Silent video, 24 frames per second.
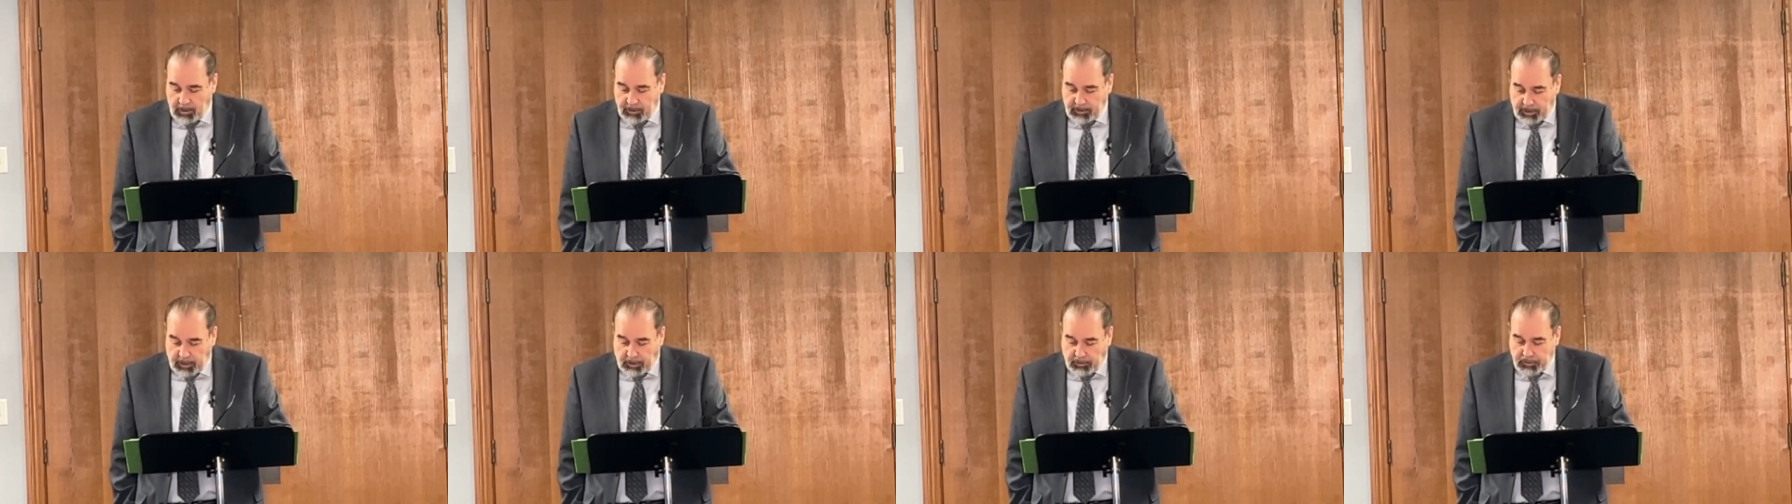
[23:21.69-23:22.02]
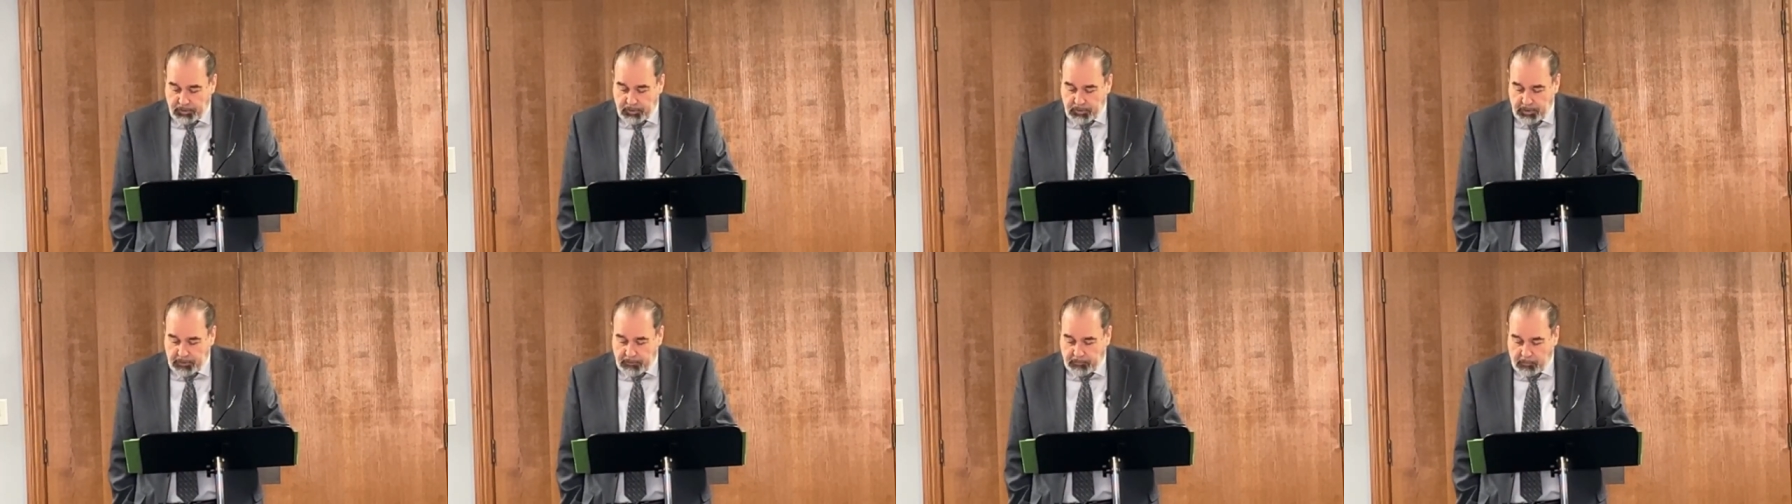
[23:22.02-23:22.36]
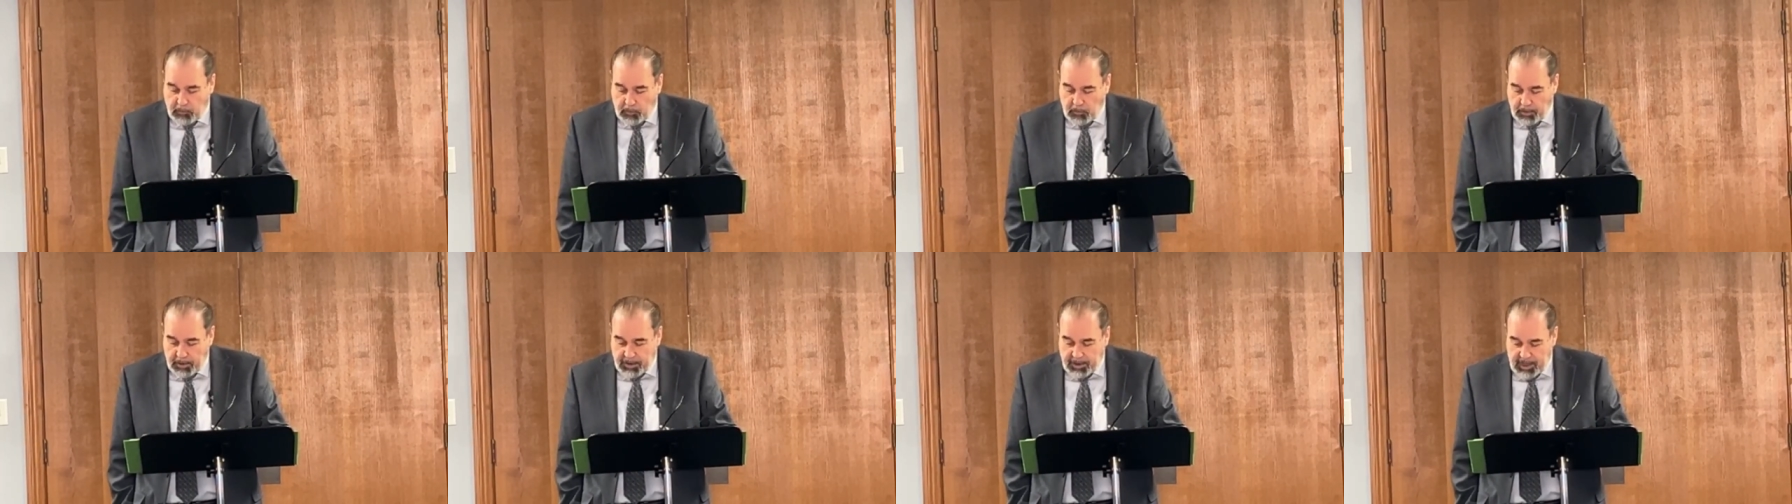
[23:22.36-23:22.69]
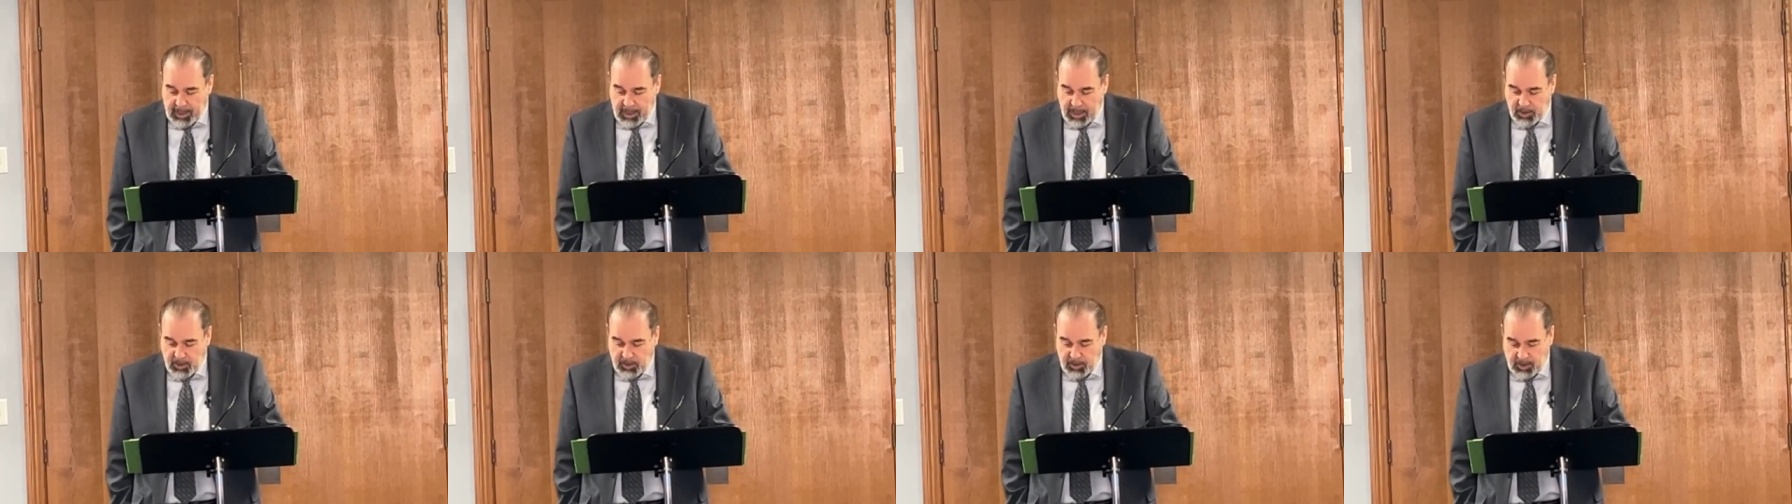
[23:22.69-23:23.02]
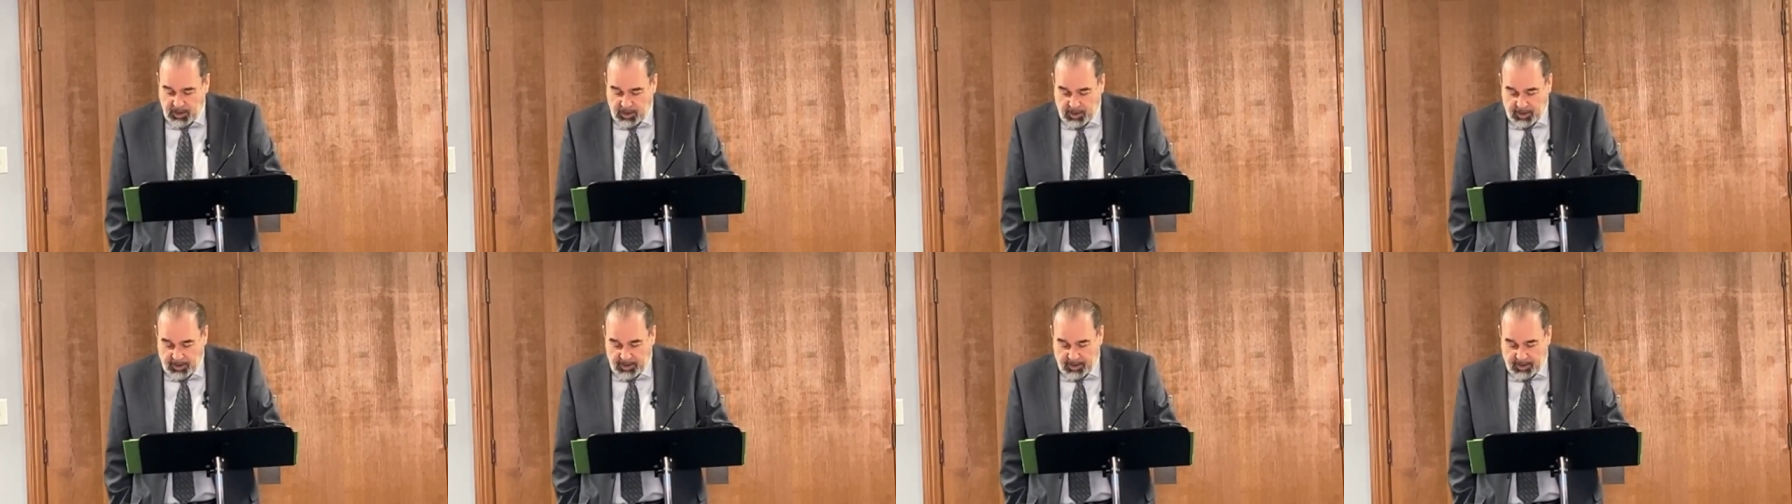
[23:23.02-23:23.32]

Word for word: adultery, fornication,